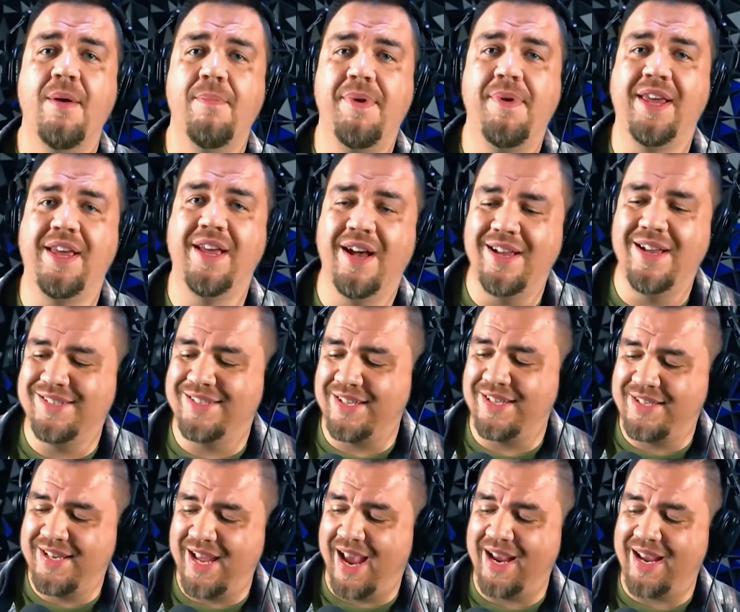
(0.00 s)
because the
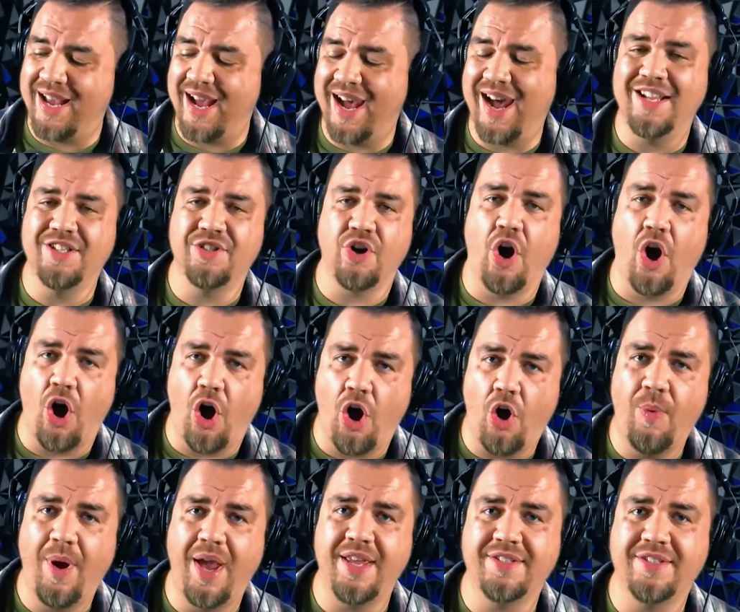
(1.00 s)
tech gods are
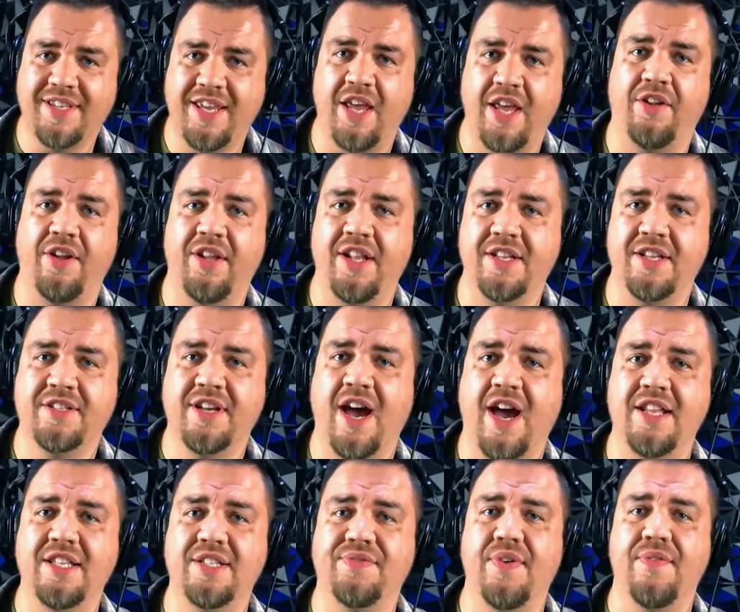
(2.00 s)
always killing this
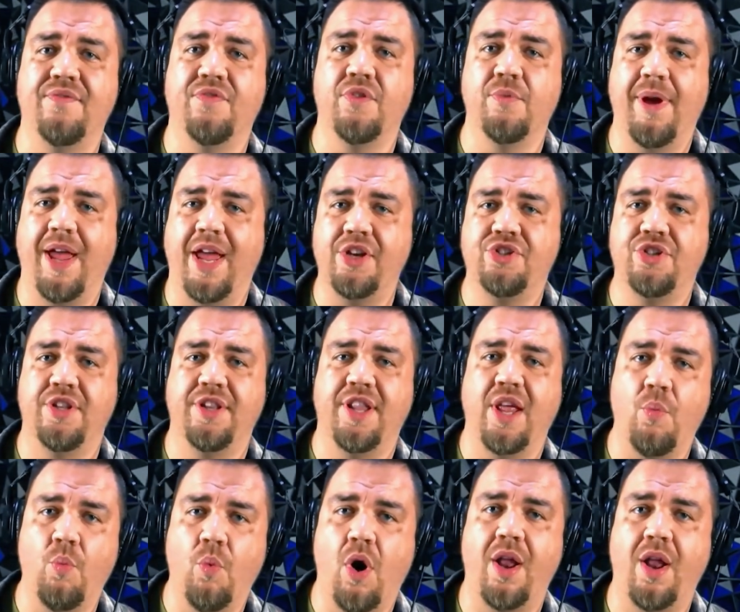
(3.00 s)
kinds of information. They
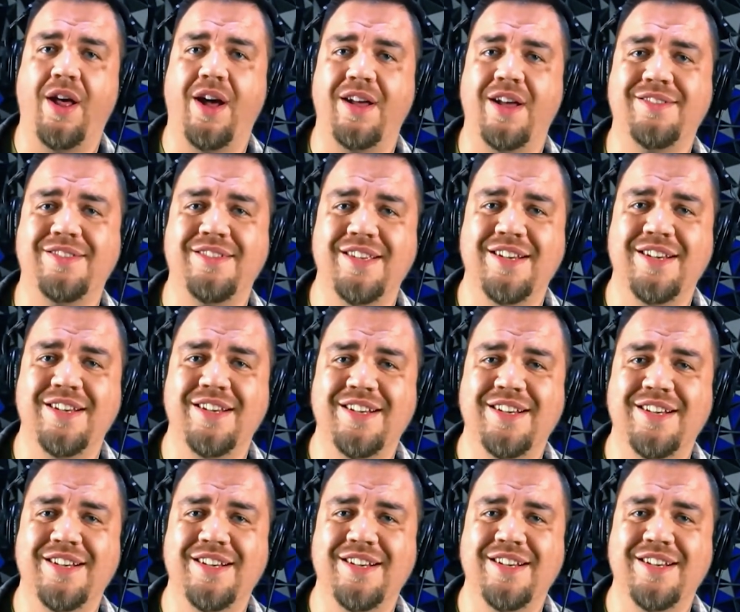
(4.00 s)
want us to
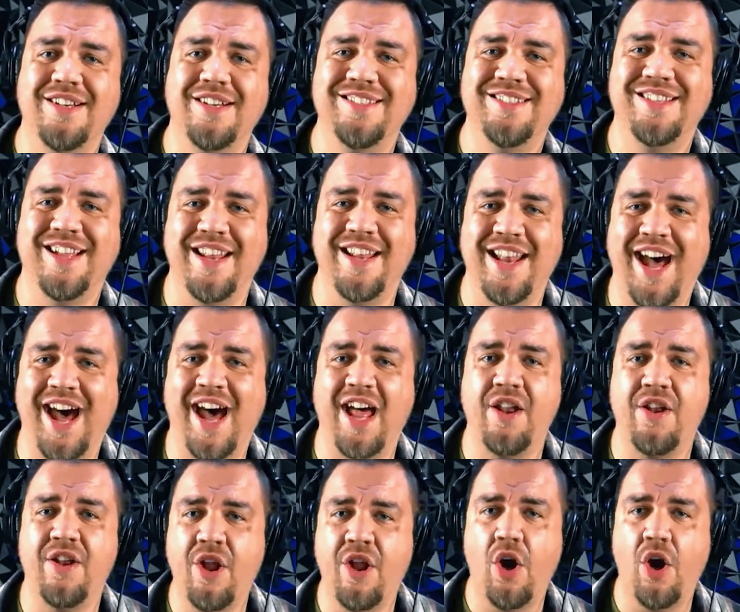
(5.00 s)
not know
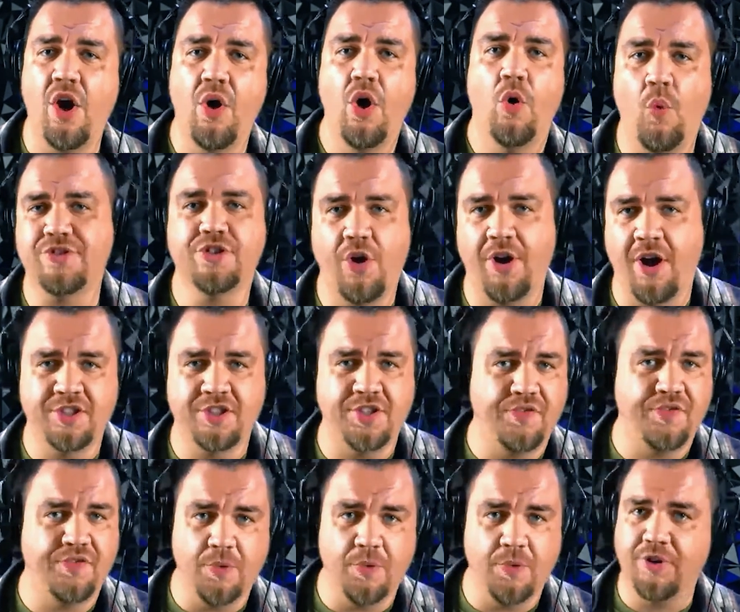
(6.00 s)
what's going on. So if
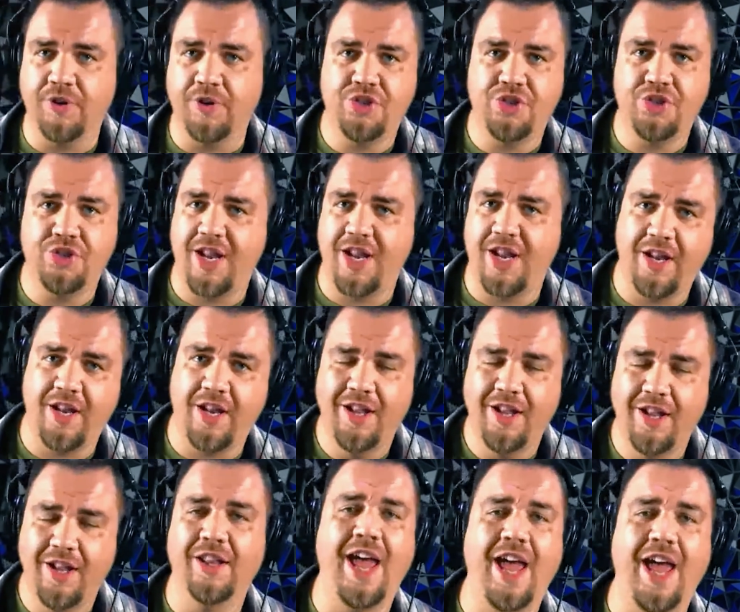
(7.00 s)
you appreciate it,
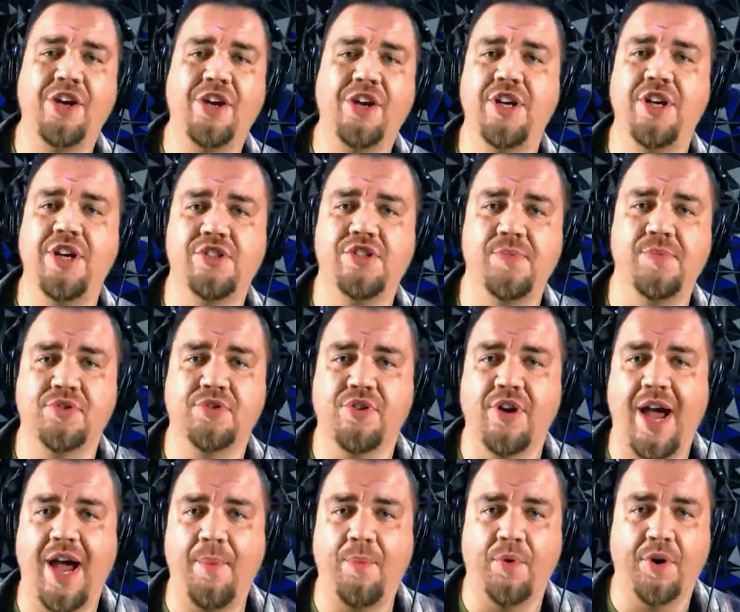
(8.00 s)
like, share,
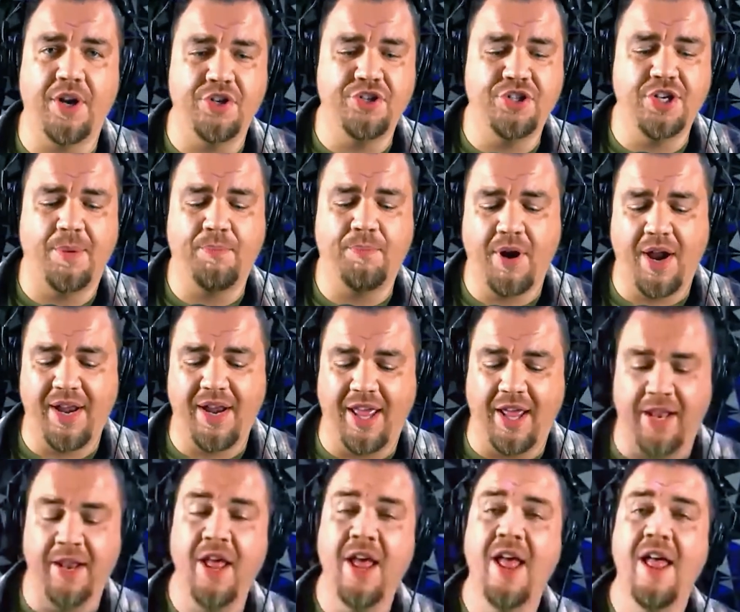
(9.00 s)
subscribe. We're going to jump right
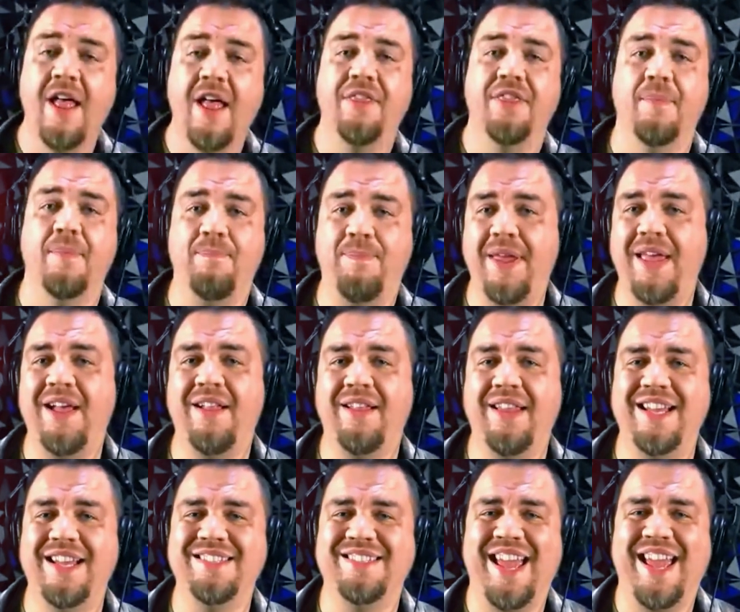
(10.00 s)
in. The bill
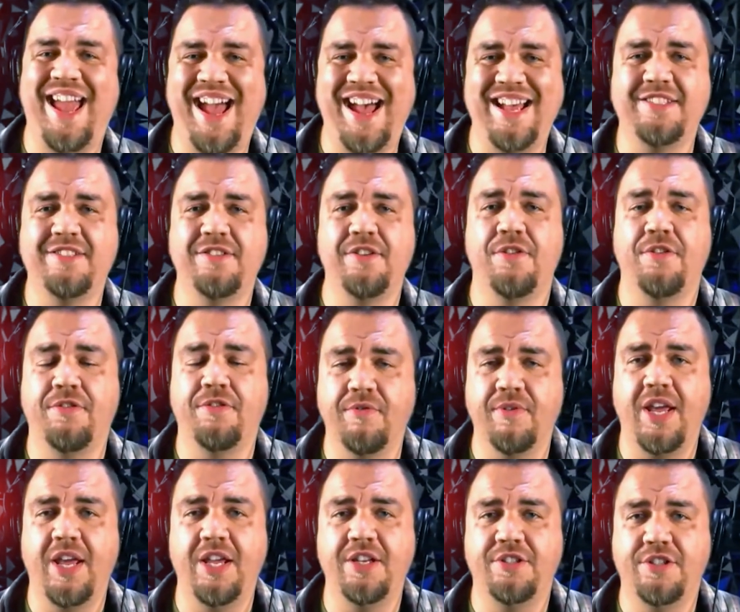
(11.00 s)
is
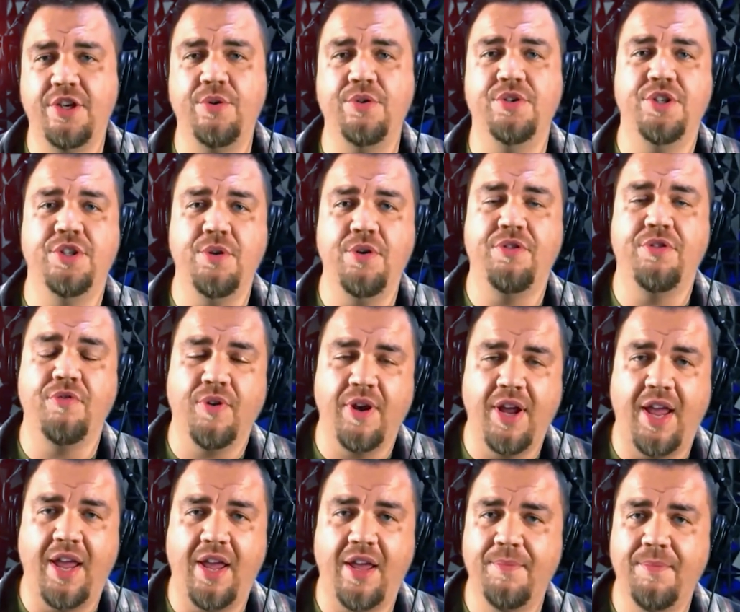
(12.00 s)

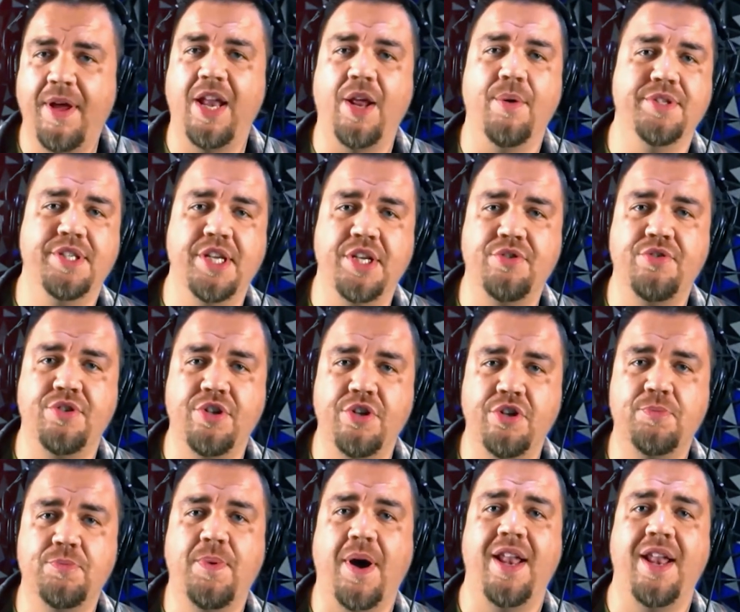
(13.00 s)
S3223, and it was
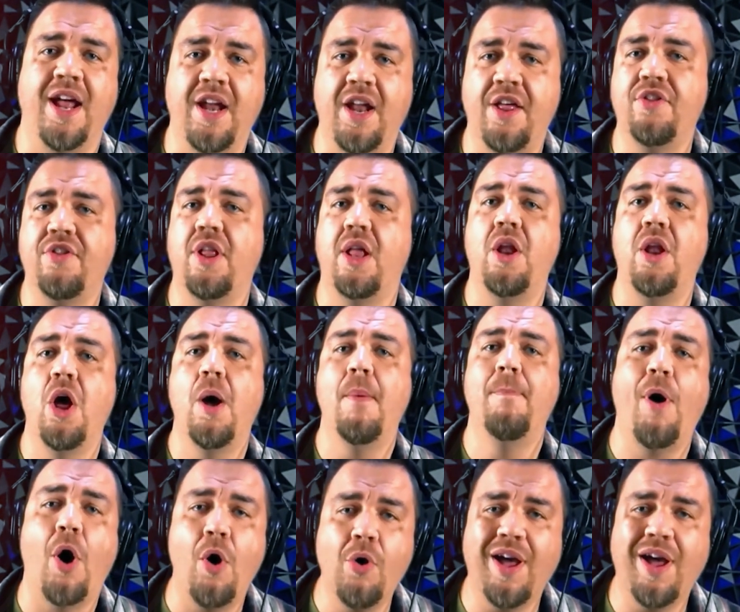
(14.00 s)
introduced by none other than
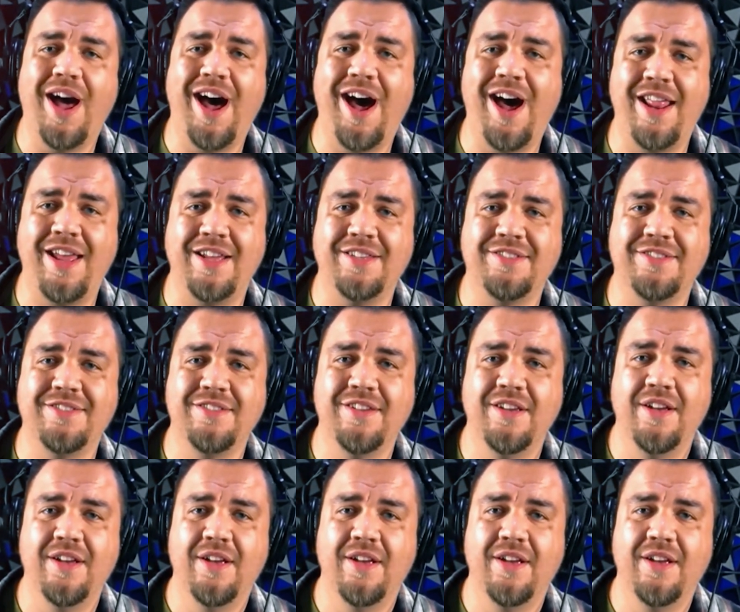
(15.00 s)
Pocahontas,